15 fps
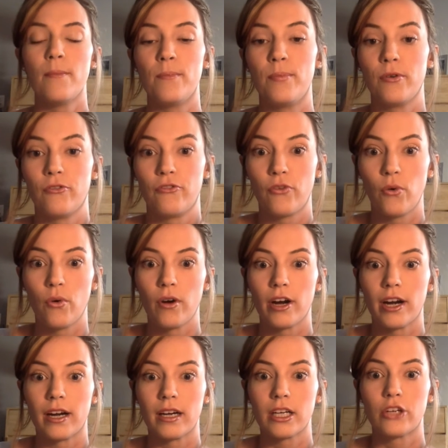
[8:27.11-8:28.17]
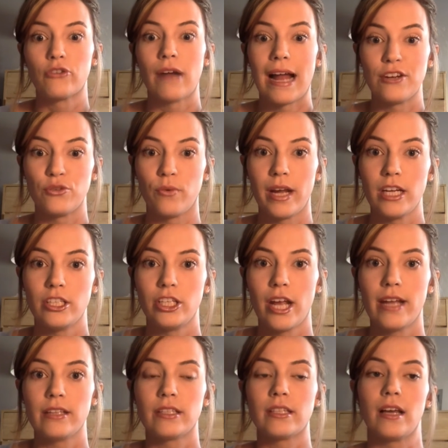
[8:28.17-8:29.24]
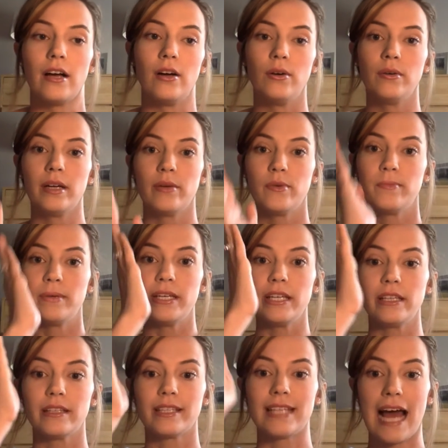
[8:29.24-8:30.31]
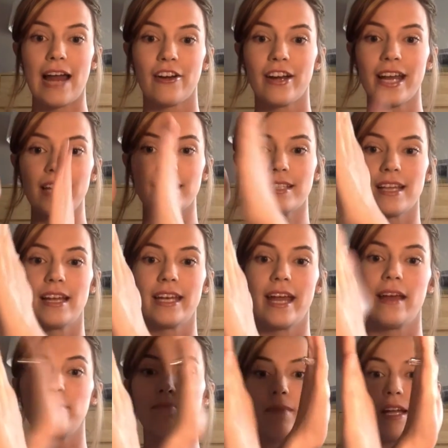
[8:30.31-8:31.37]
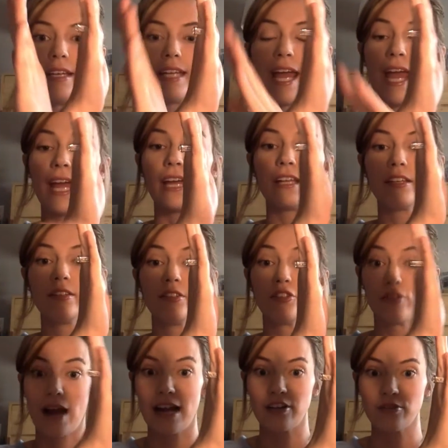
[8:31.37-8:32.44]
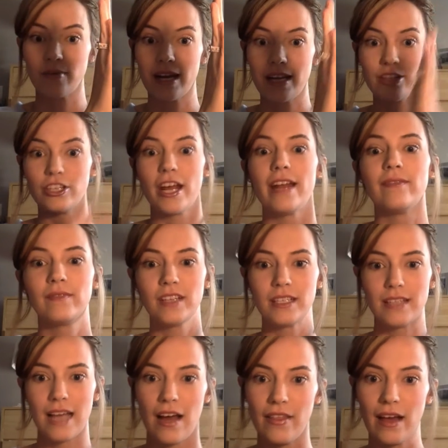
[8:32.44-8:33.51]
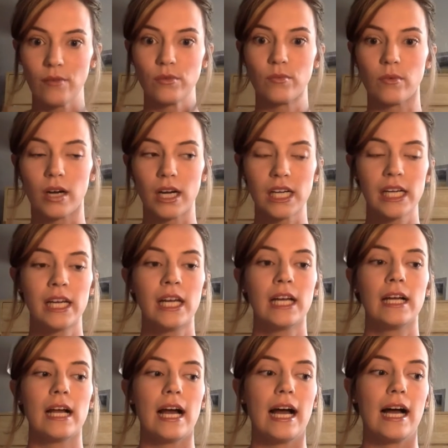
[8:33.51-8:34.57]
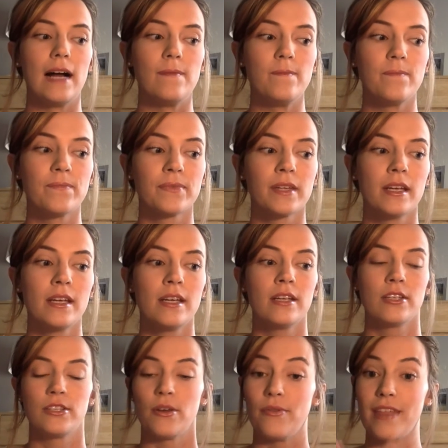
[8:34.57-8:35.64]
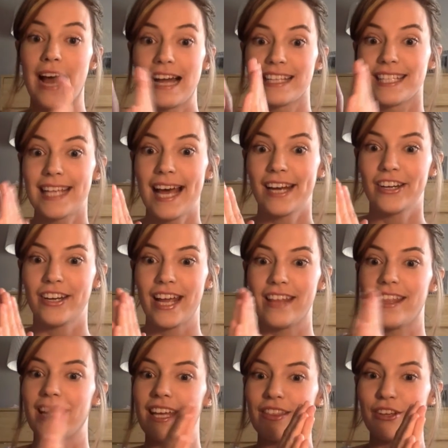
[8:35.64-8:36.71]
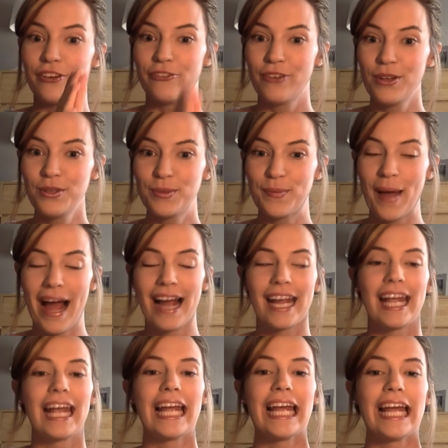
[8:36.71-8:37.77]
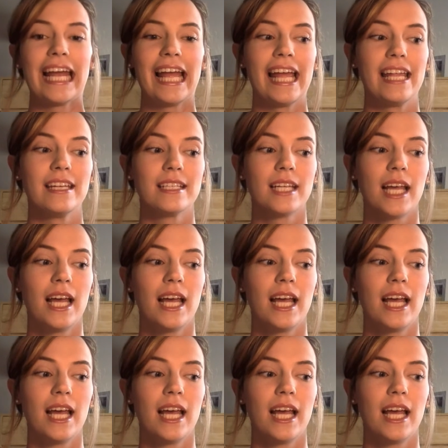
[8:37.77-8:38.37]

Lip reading: before graduation. So it would be Saturday, Sunday, Monday, graduation is how that would work. So that Saturday they get their phones back, and